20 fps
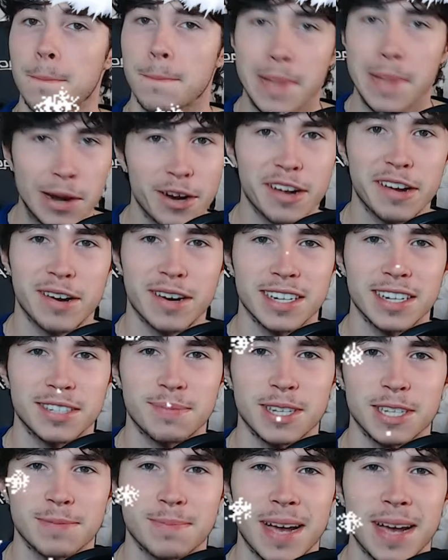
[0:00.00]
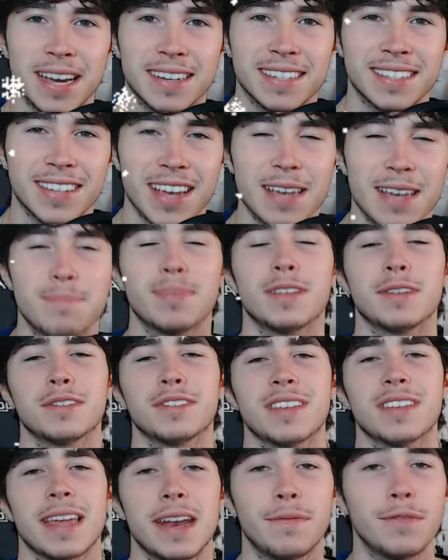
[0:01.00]
Merry Christmas, my
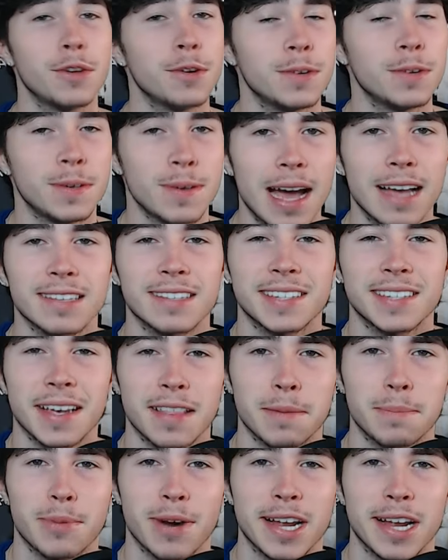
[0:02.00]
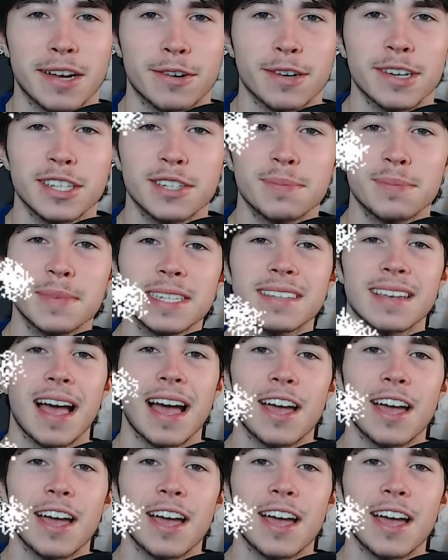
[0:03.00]
disciples, and if you do not celebrate Christmas,